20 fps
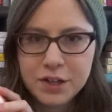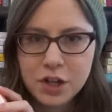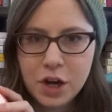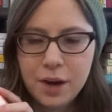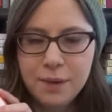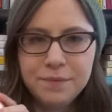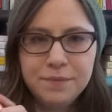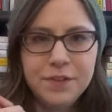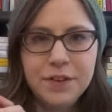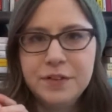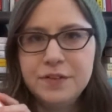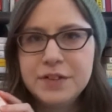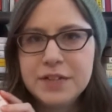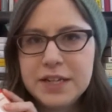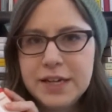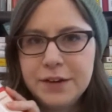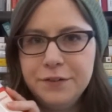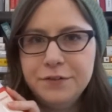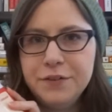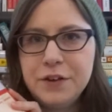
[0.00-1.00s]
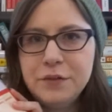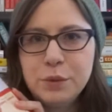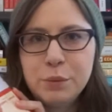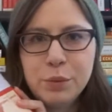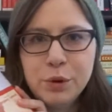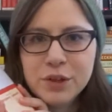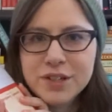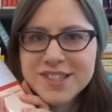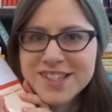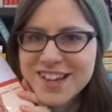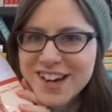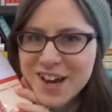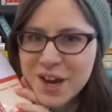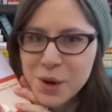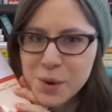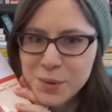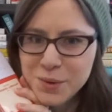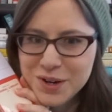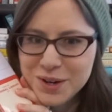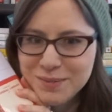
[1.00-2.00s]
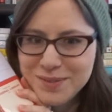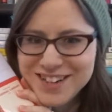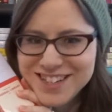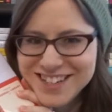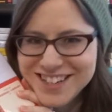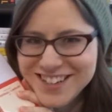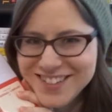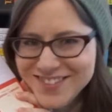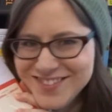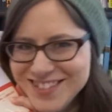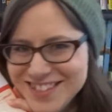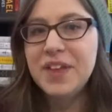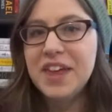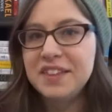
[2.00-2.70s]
top 15 favorite books that I own on my shelves.